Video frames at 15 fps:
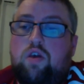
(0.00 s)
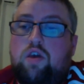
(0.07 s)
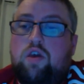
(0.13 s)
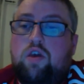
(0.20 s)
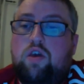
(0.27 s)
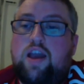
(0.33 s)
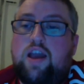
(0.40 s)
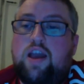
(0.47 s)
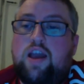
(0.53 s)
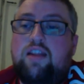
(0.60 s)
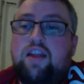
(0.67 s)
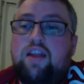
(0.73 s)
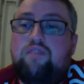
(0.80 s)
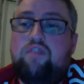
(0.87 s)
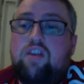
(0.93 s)
Canada
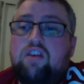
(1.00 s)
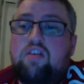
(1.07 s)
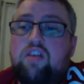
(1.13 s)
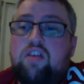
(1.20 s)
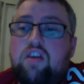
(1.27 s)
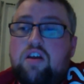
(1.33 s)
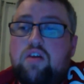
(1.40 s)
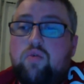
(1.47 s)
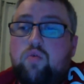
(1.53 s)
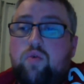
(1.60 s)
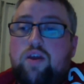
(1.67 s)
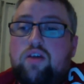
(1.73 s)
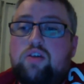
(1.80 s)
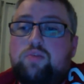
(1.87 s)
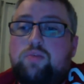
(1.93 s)
living in Korea.
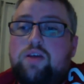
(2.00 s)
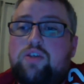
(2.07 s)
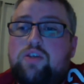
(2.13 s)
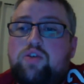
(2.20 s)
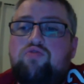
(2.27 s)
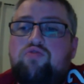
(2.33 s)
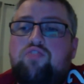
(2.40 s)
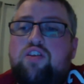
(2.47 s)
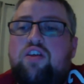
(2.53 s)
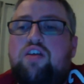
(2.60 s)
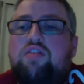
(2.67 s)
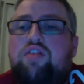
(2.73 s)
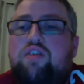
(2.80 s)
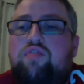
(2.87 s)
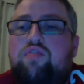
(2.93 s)
Wales, best country on earth
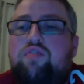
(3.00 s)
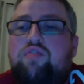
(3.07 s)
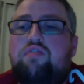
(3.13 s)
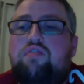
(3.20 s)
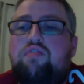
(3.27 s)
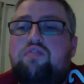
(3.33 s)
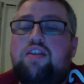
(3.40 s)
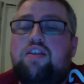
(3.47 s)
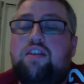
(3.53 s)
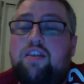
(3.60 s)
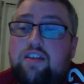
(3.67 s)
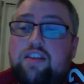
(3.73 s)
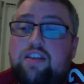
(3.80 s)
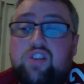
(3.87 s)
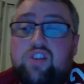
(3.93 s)
if you like rain.
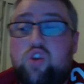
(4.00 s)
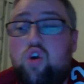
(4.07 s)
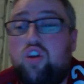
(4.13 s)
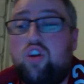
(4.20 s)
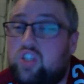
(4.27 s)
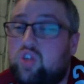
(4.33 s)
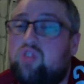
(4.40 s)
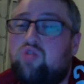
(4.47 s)
Scotland's not too